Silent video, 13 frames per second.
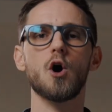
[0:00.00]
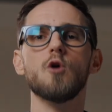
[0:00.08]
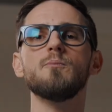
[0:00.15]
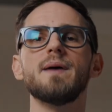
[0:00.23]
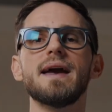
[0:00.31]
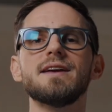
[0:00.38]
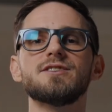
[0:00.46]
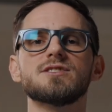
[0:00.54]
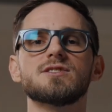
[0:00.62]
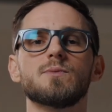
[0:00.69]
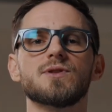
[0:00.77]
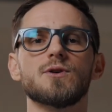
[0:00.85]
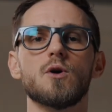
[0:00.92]

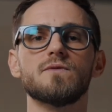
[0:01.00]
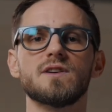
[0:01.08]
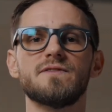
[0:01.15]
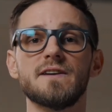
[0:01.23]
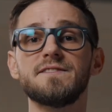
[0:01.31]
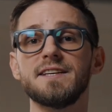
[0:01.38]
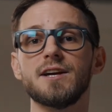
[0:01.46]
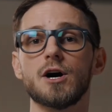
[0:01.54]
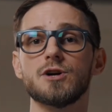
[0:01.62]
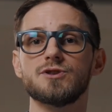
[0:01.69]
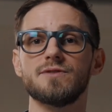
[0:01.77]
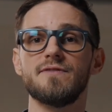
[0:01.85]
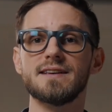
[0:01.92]
Homepages with over
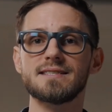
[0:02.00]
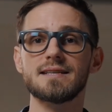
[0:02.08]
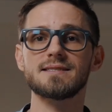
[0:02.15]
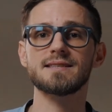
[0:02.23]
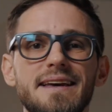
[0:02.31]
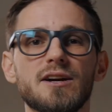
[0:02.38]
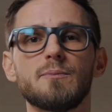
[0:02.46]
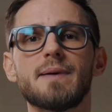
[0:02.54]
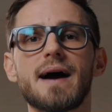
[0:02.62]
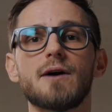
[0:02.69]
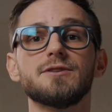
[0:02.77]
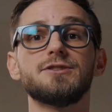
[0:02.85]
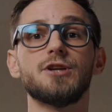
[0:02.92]
1,500 visits get
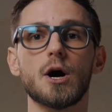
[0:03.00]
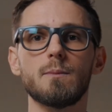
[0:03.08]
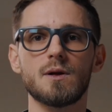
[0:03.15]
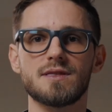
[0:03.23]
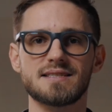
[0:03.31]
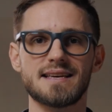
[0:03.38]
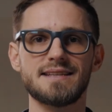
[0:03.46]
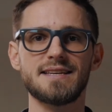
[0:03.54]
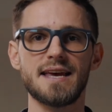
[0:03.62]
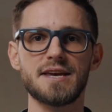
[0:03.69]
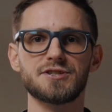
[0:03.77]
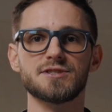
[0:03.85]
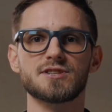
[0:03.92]
about double the
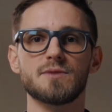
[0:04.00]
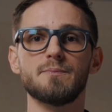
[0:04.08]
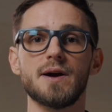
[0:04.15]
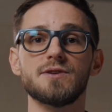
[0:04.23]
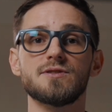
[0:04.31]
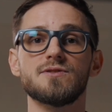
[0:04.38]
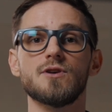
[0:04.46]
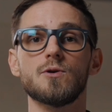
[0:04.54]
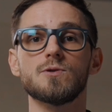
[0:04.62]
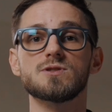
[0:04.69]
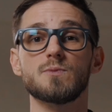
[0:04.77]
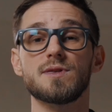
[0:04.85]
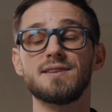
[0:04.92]
citations compared to
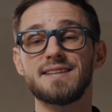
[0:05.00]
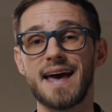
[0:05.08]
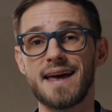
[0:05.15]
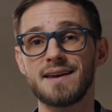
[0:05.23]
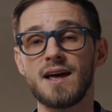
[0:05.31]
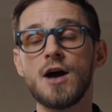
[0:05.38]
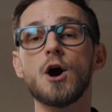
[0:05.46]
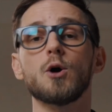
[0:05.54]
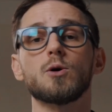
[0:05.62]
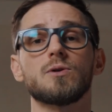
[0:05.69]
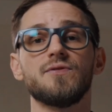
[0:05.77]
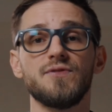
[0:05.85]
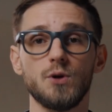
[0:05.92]
those with 10
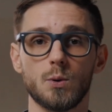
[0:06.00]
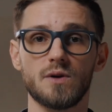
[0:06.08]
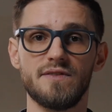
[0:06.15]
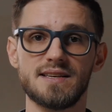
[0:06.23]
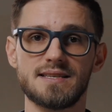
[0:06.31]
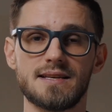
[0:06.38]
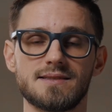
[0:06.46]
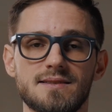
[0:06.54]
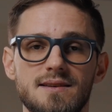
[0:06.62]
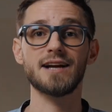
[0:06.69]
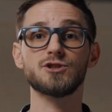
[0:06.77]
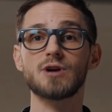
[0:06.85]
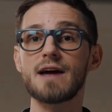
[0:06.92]
or fewer visits.
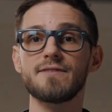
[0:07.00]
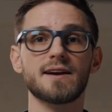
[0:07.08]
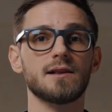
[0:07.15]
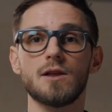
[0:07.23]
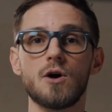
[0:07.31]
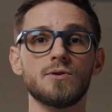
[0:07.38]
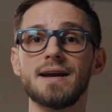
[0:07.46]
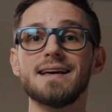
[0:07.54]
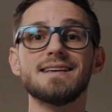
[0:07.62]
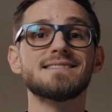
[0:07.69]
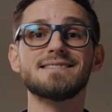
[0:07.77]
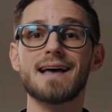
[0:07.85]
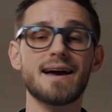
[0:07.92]
And traffic alone
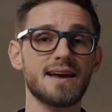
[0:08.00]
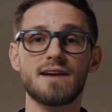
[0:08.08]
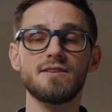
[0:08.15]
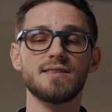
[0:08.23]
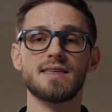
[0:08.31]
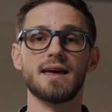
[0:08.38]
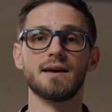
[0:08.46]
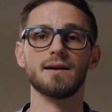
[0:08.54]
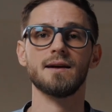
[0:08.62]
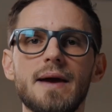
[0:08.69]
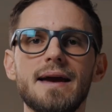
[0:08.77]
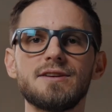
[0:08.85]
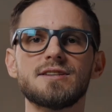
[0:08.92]
is not everything.
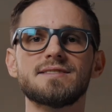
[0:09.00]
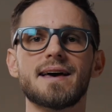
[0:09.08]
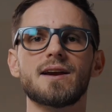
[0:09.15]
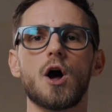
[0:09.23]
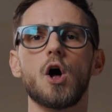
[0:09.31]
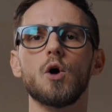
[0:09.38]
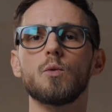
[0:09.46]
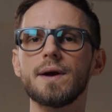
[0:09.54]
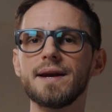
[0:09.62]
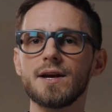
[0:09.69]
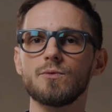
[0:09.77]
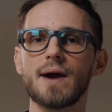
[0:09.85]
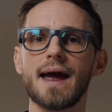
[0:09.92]
Pages that
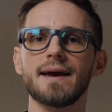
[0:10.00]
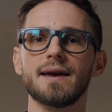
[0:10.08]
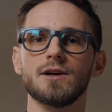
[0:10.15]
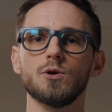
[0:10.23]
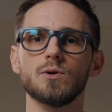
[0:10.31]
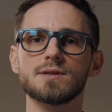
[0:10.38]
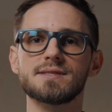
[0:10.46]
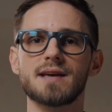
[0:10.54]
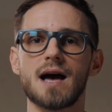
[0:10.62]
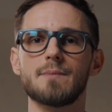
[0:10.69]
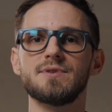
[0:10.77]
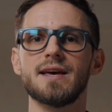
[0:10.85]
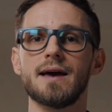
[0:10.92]
already rank in Google's
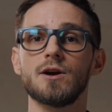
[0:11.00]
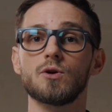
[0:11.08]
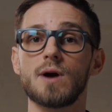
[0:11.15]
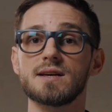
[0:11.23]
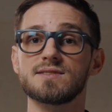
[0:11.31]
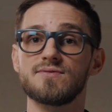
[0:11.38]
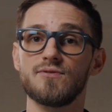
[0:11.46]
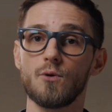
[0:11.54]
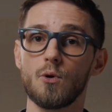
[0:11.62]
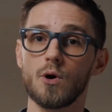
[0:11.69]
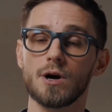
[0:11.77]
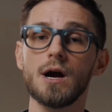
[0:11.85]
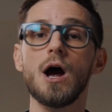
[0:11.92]
top 10 across
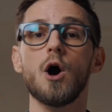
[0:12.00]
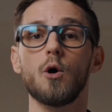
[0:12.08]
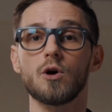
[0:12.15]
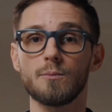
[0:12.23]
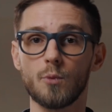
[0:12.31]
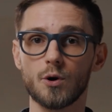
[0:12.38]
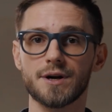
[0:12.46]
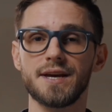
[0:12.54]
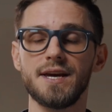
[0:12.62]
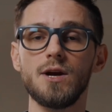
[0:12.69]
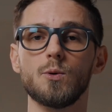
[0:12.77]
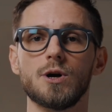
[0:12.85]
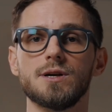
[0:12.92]
4 or more
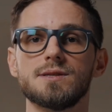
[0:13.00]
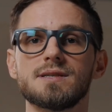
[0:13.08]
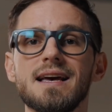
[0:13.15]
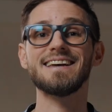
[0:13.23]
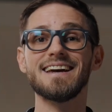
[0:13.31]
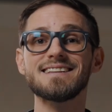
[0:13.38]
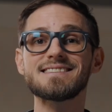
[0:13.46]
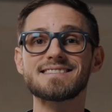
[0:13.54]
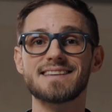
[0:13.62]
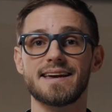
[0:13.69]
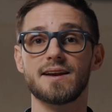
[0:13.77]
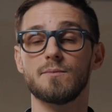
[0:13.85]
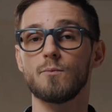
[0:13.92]
keywords gets
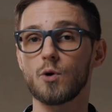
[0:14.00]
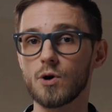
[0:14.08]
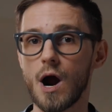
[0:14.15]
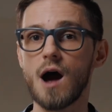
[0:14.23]
cited more